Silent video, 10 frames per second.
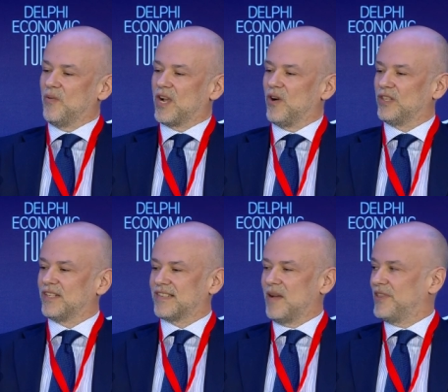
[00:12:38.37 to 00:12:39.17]
we called
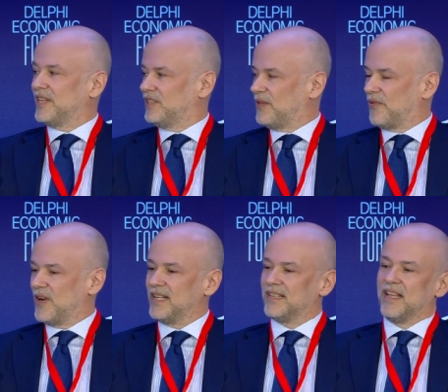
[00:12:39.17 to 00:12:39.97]
it something
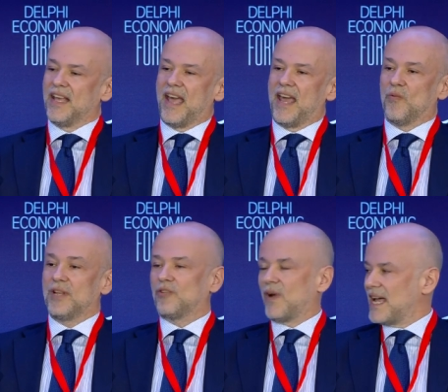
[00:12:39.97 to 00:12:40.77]
different, and
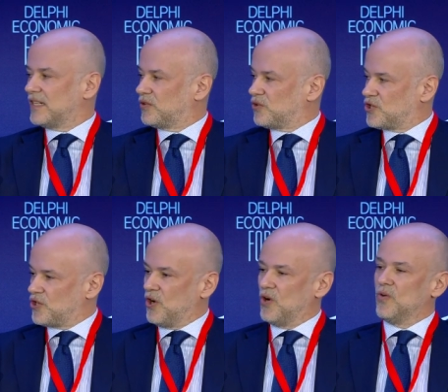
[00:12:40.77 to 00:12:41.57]
we tried to
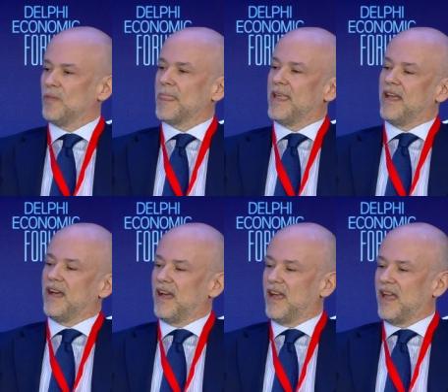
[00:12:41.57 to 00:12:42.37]
show
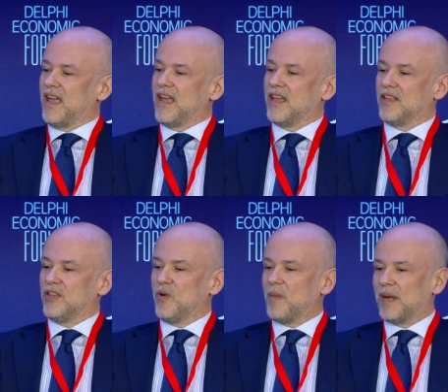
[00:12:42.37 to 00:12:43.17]

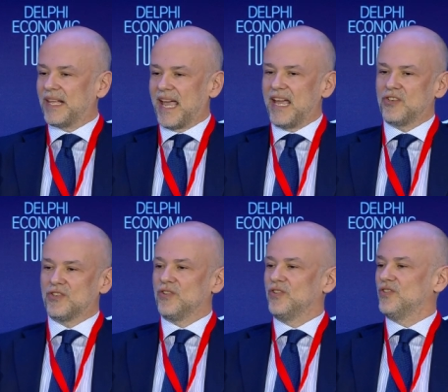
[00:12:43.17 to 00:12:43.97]
new
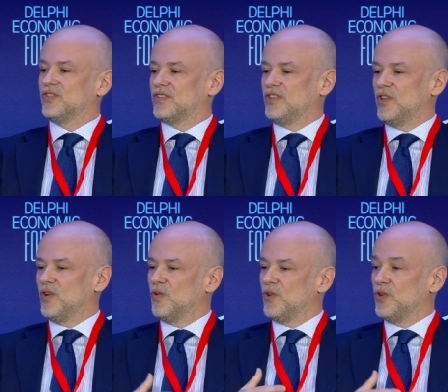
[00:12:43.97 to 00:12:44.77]
applications,
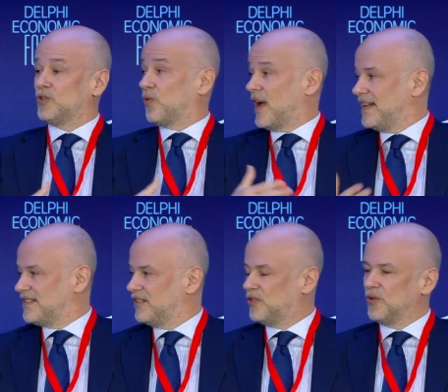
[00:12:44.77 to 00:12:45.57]
new, new
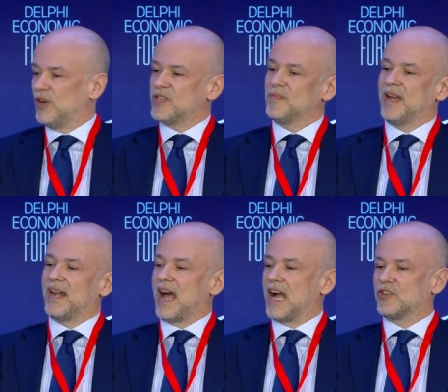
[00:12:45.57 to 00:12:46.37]
trends in tourism,
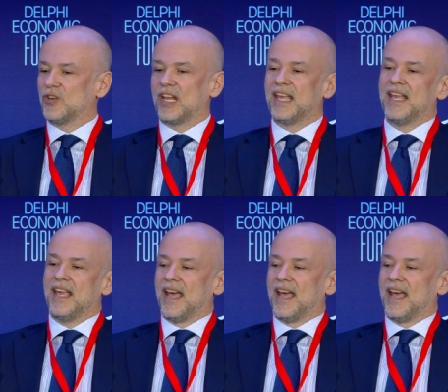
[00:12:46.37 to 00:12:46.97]
and actually